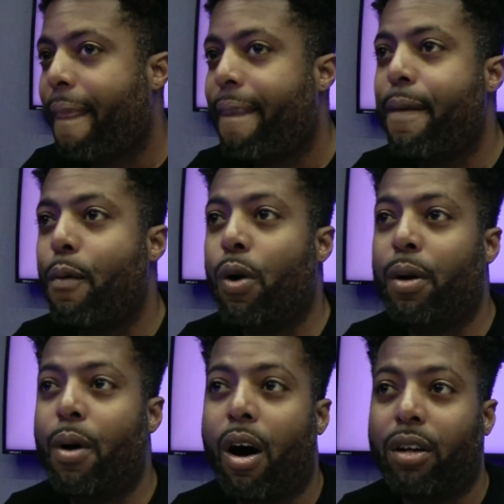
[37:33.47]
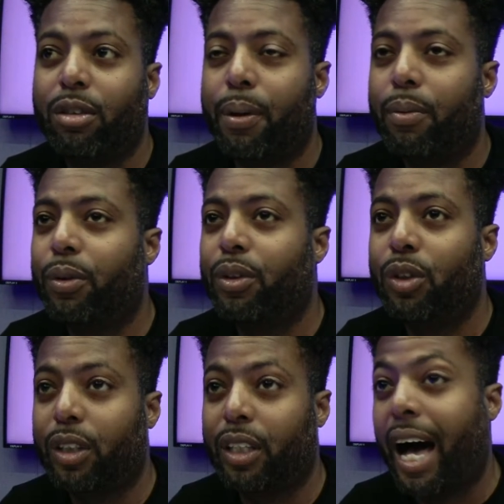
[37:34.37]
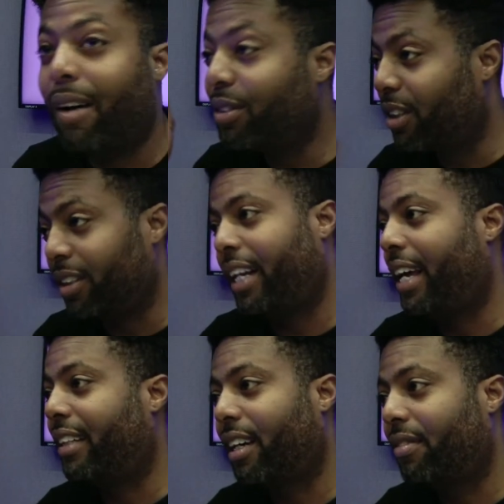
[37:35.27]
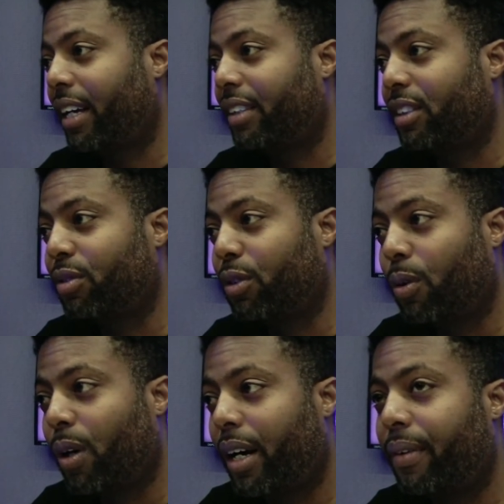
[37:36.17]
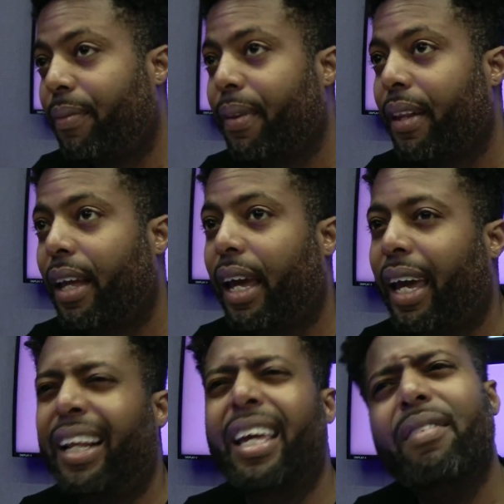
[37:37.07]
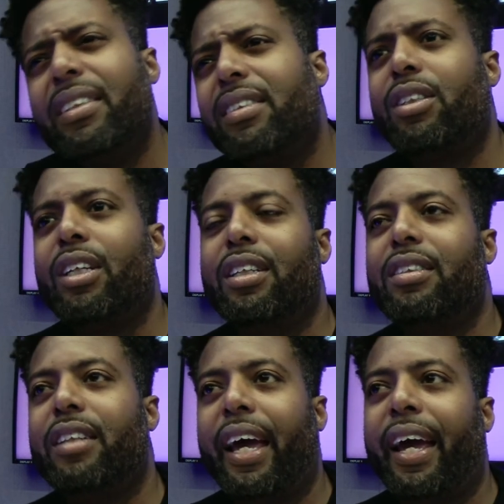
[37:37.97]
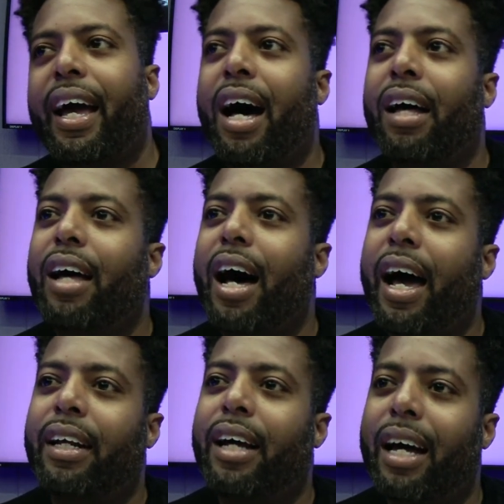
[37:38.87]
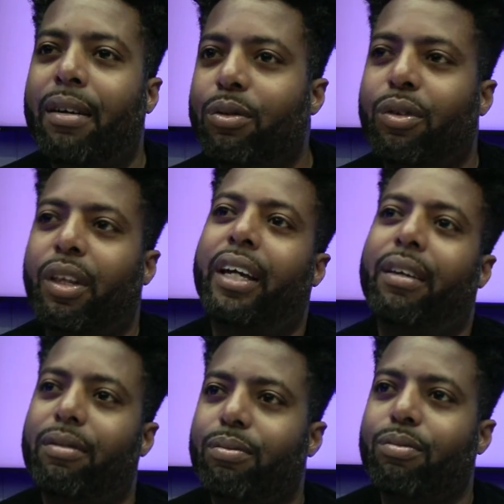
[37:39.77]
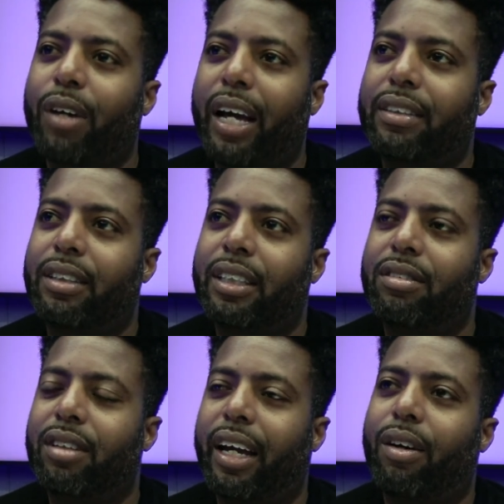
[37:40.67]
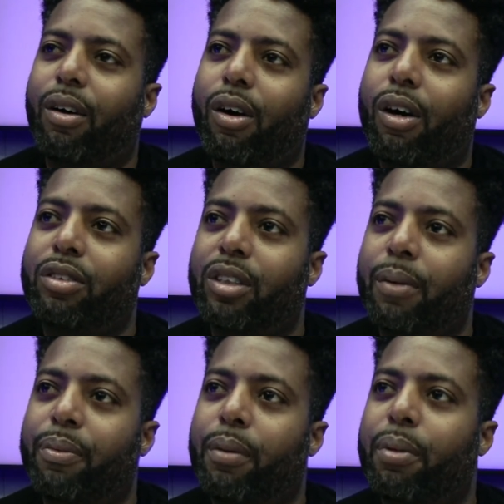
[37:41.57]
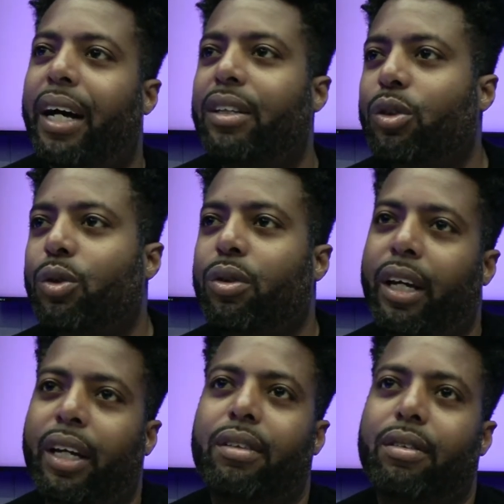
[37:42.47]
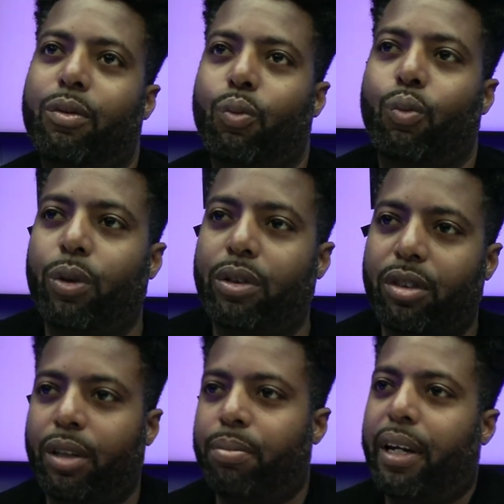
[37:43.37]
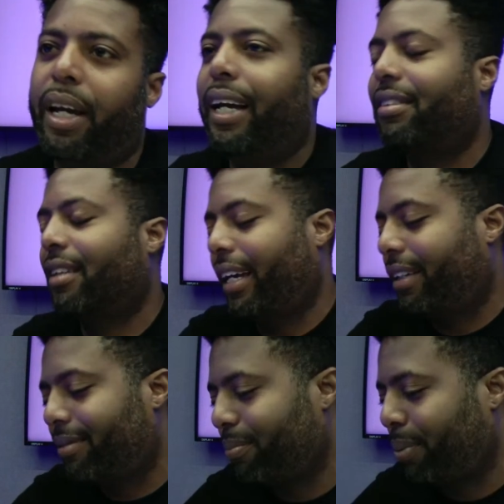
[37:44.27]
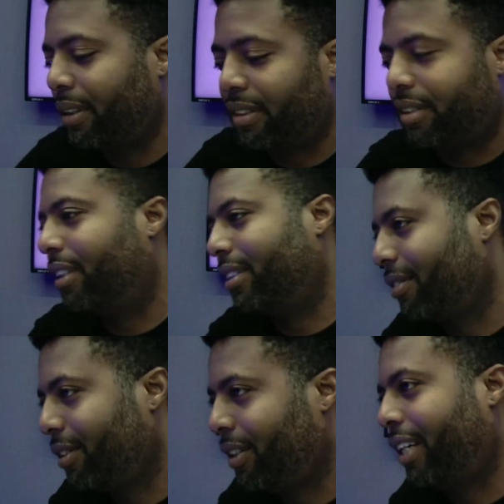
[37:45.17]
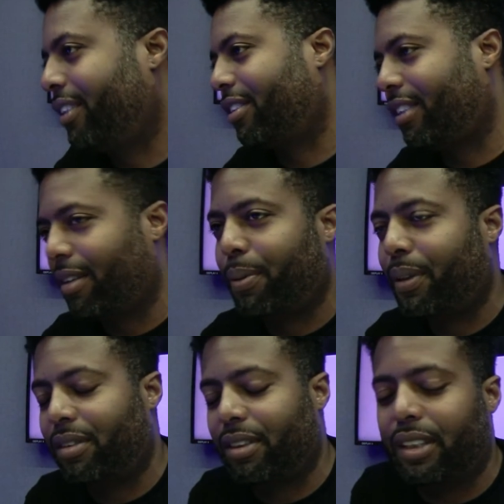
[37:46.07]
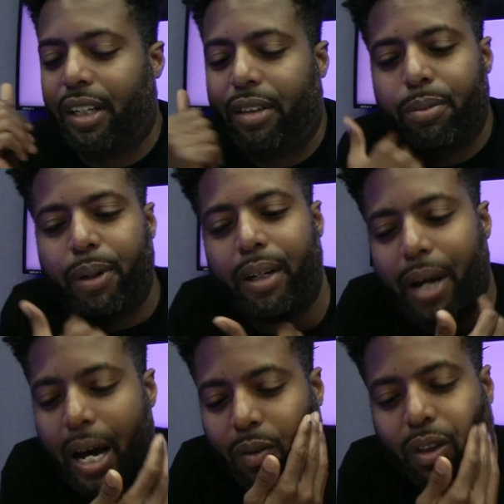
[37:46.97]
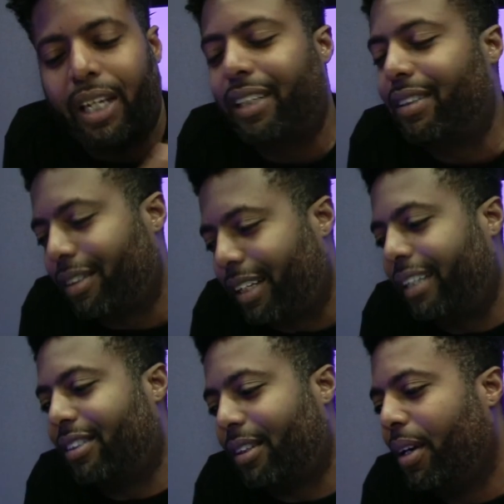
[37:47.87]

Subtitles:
When all these people were doing, because I was on that anti-vax shit for a while. Yeah. And even to this day, I don't think vaccines like cause something, but I do think with certain, it's like penicillin. You can't just give penicillin to everybody. I don't think it did.